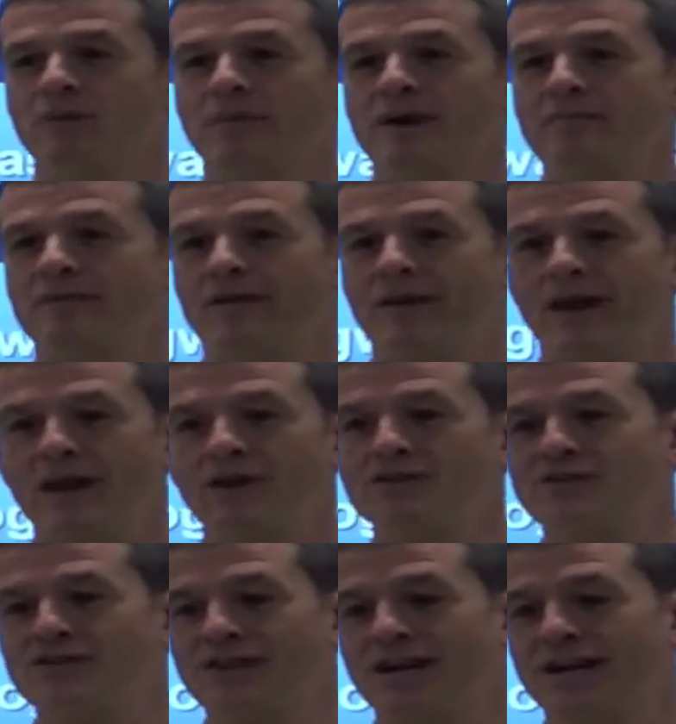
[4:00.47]
Well, maybe they
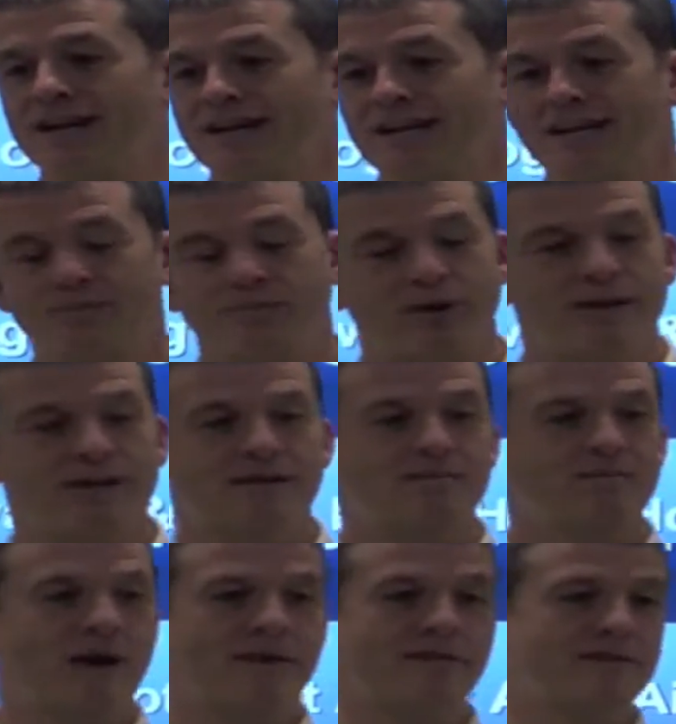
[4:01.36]
are studying it,
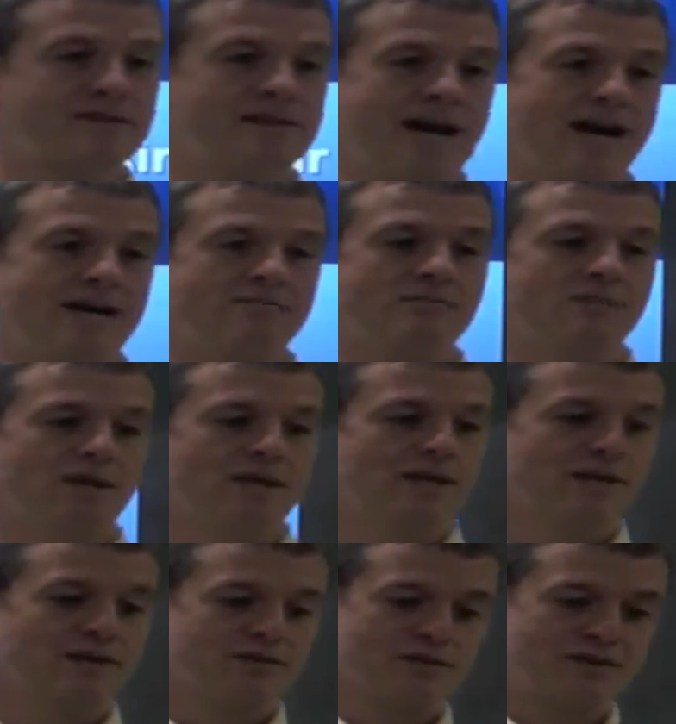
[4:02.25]
but by the time
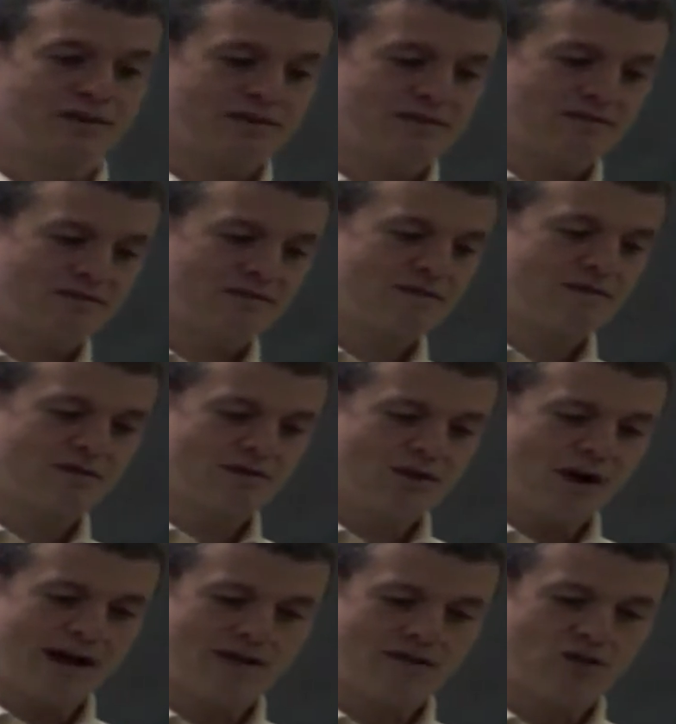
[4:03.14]

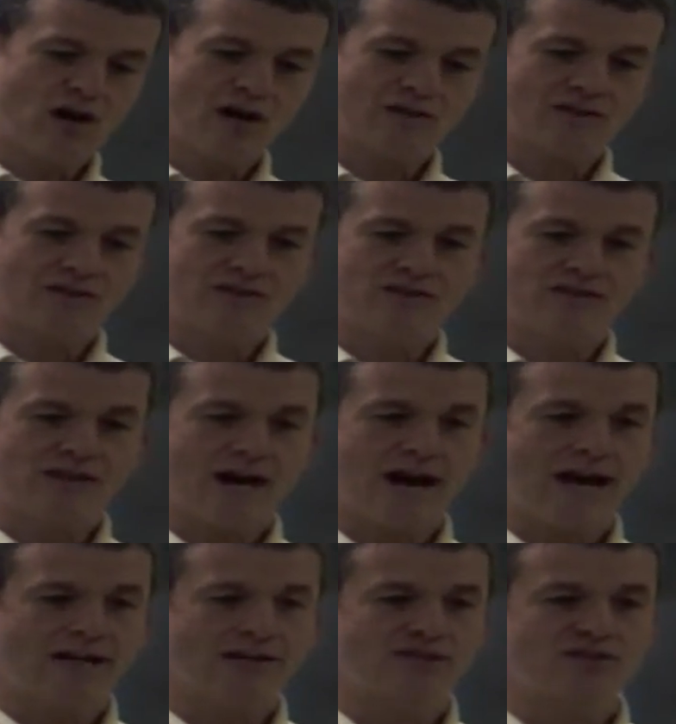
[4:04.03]
I talk to these
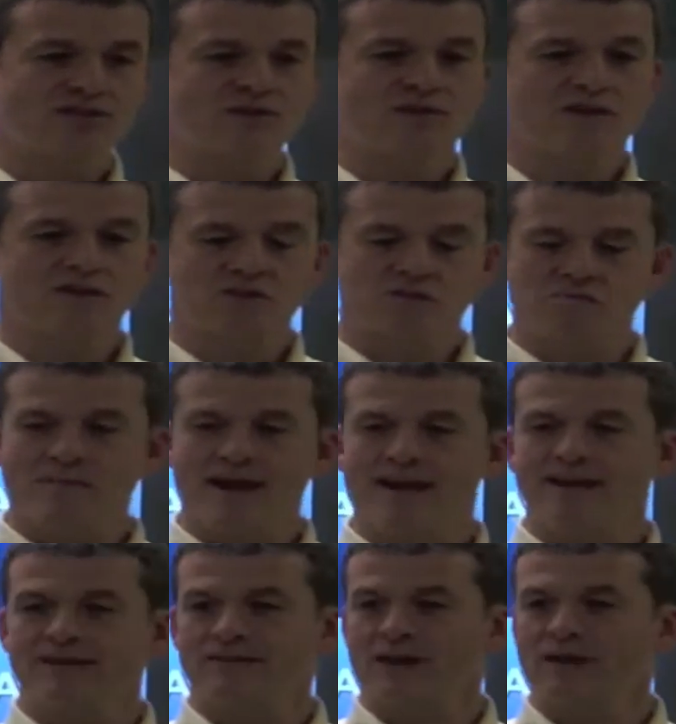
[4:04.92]
college students,
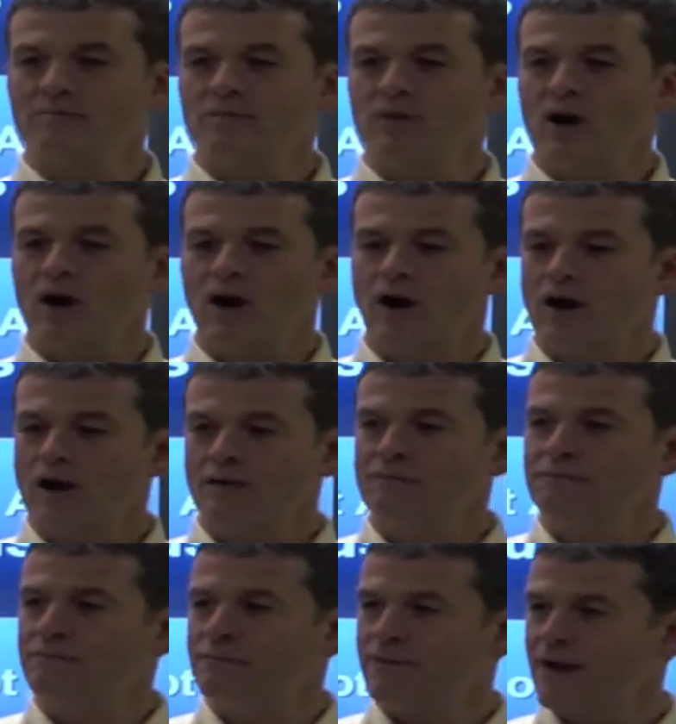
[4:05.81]
many of them
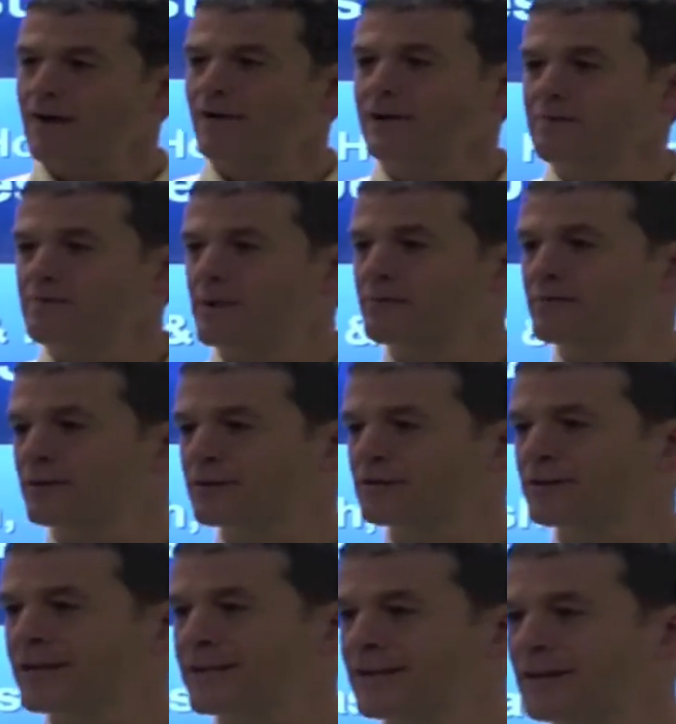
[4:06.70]
are very
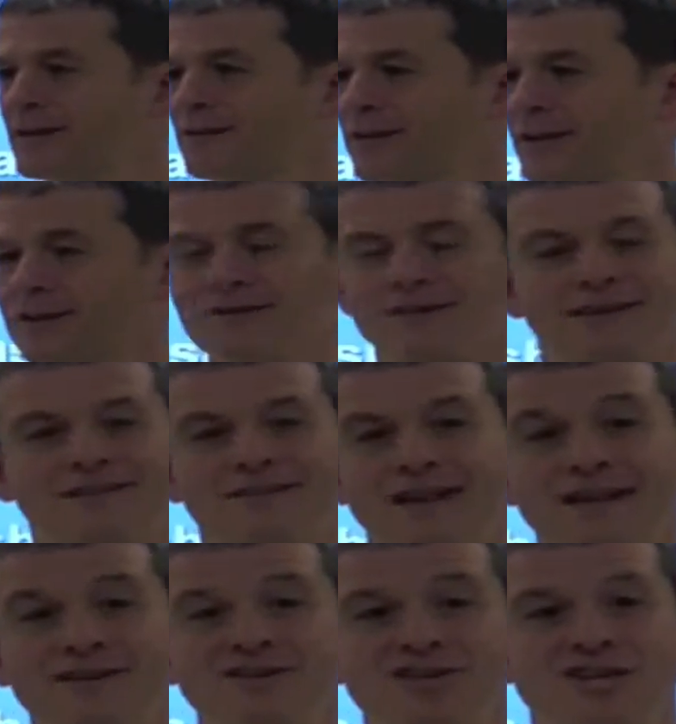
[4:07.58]
biblically illiterate.
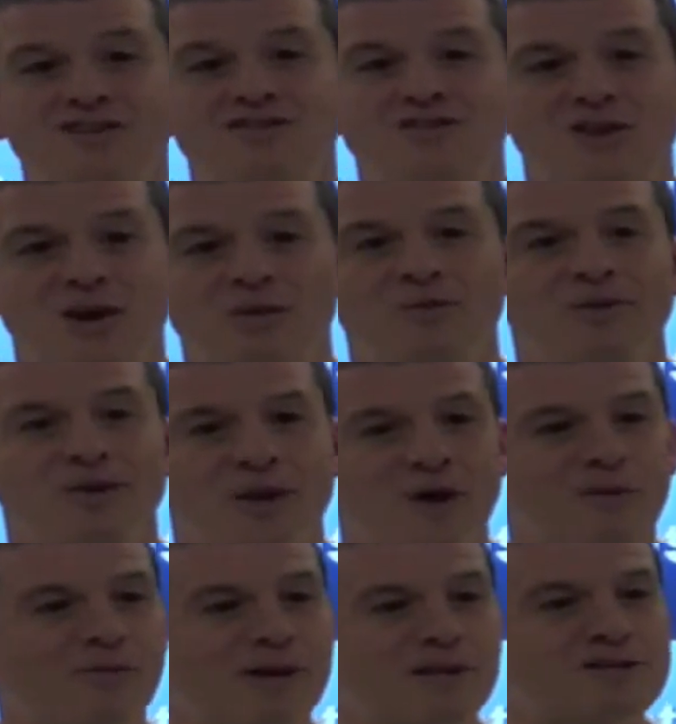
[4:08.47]
They just don't
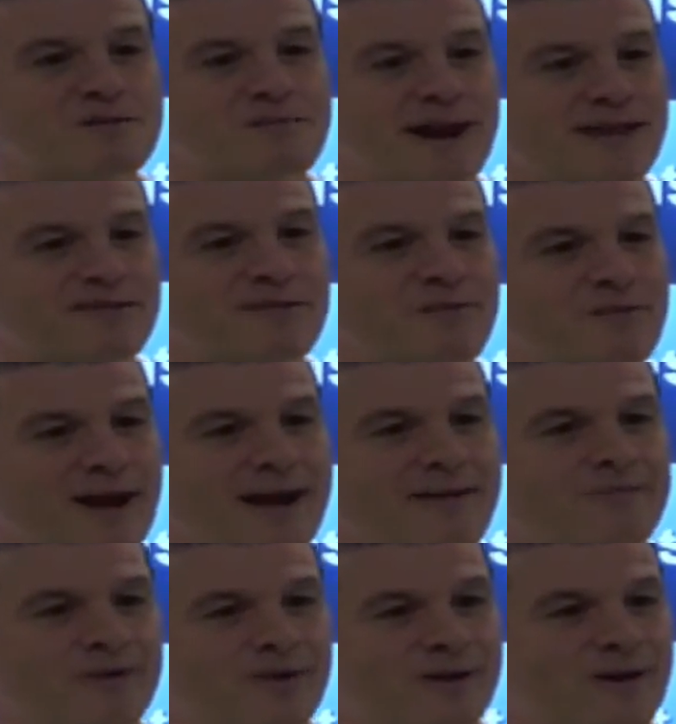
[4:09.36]
know much about the
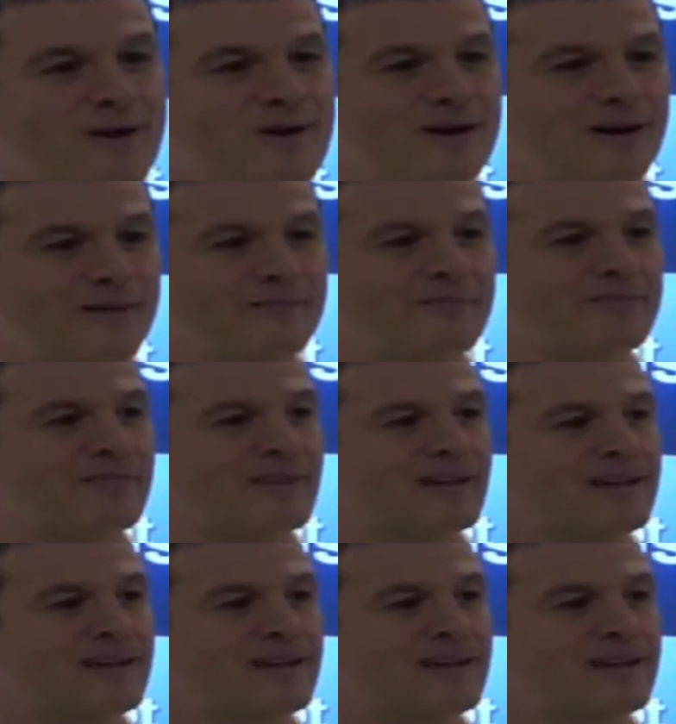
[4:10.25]
Bible at all.